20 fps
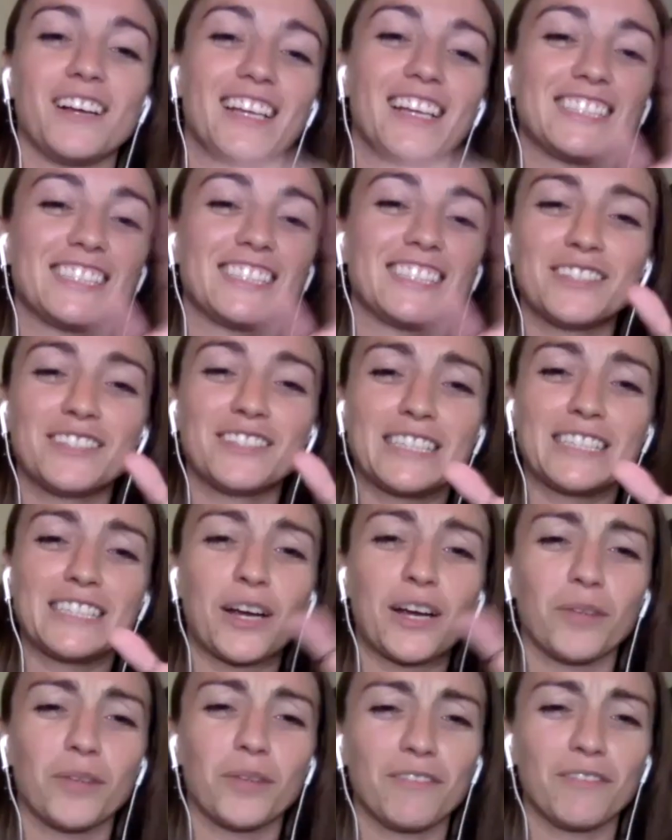It sounds
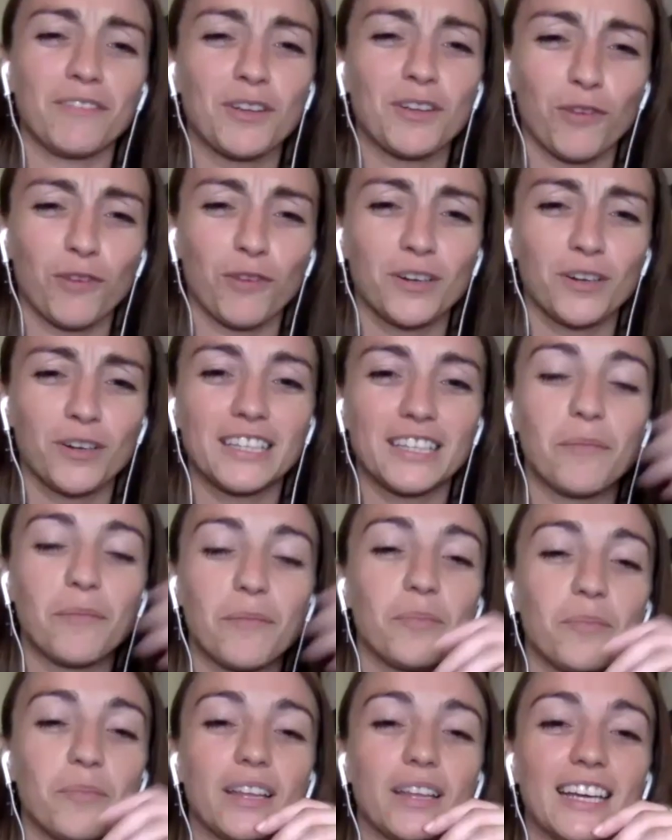terrible. I've converted
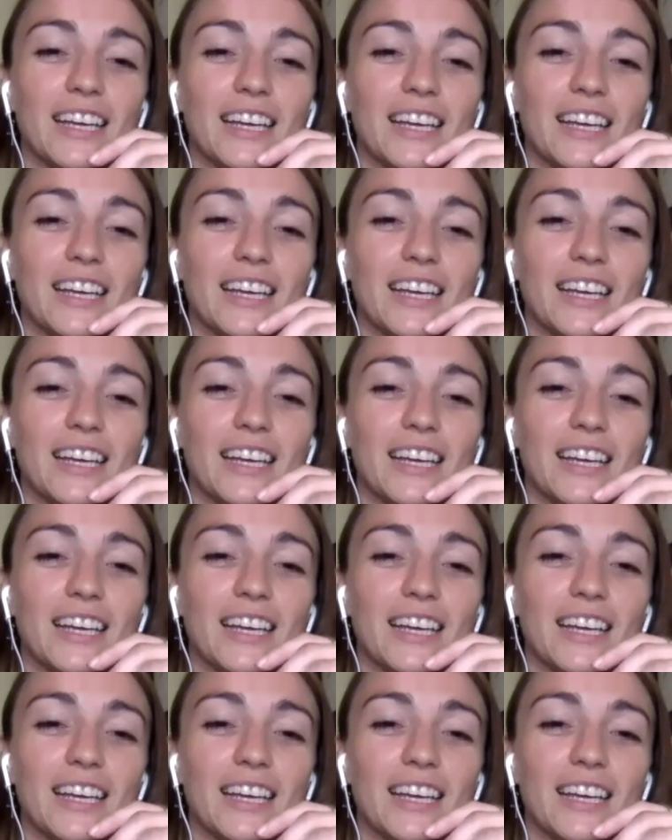them, but like,